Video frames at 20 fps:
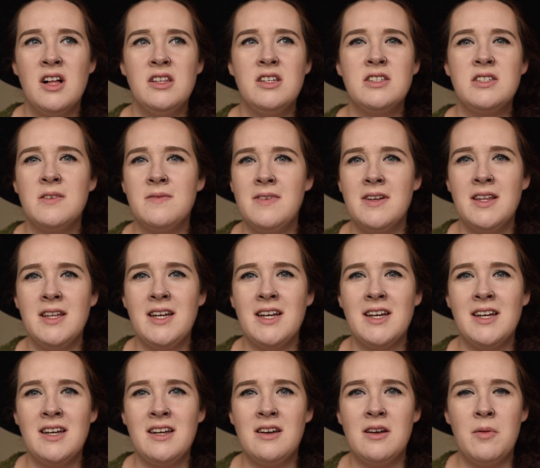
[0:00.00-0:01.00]
The
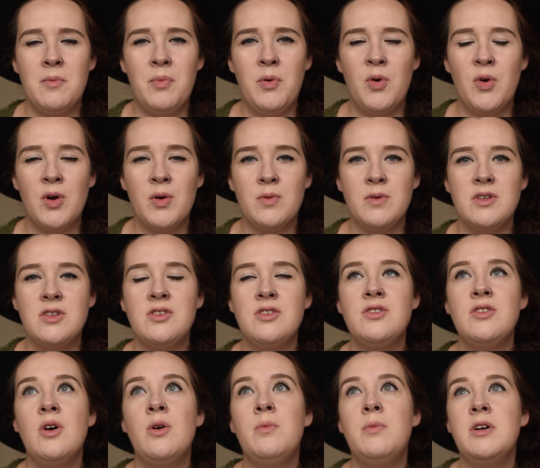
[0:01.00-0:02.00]
civilian port was
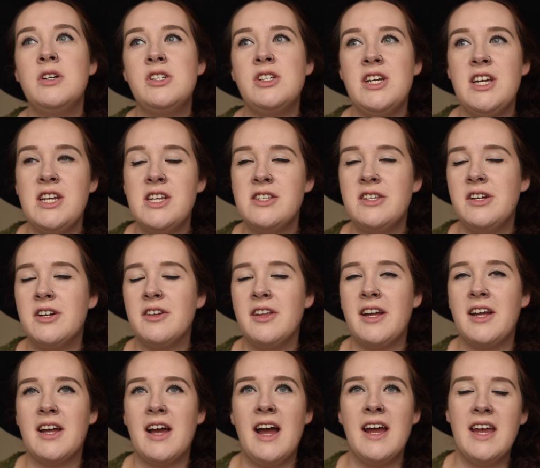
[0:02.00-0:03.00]
so much easier.
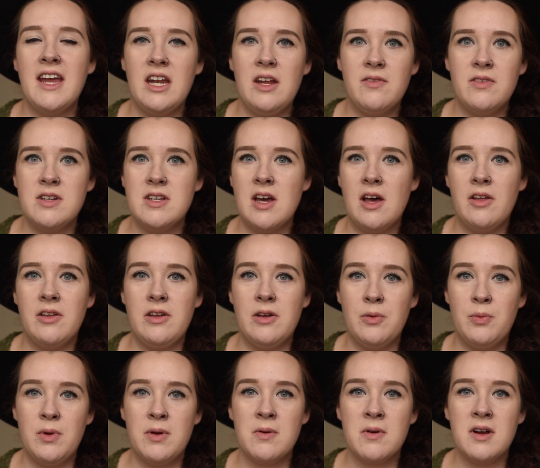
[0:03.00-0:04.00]
I can't even tell
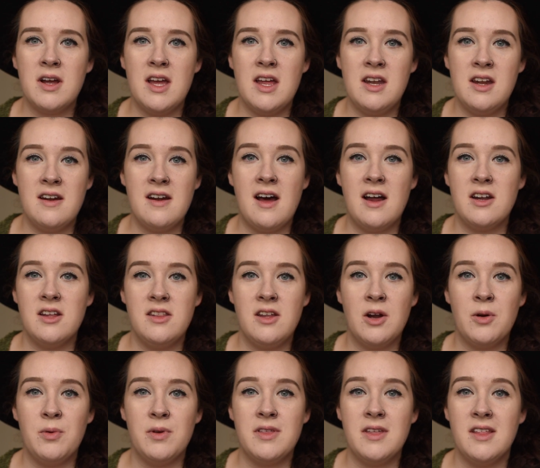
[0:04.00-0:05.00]
you. We were in and out of
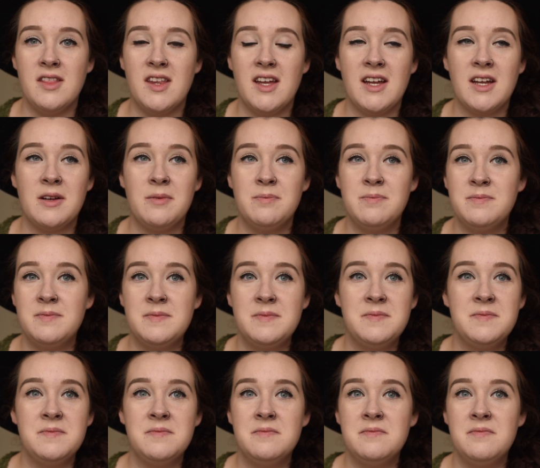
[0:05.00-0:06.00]
there within
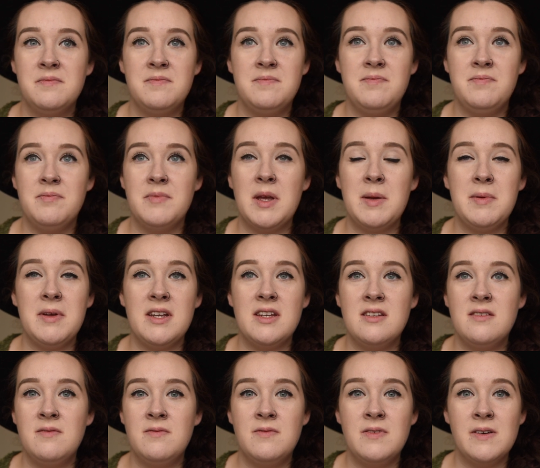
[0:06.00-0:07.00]

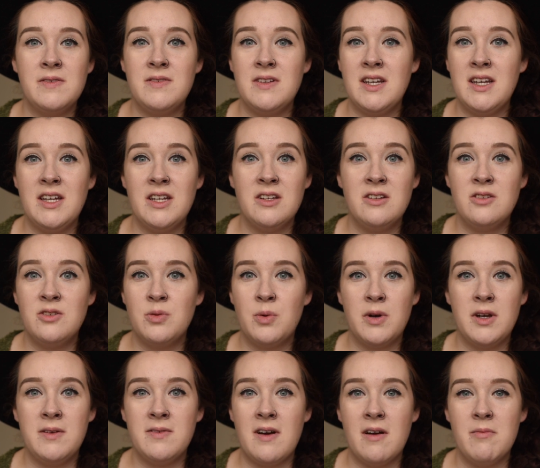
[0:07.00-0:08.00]
maybe 15,
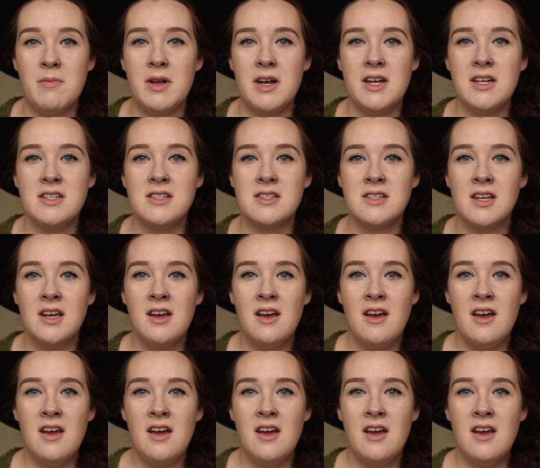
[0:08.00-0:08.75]
25 minutes.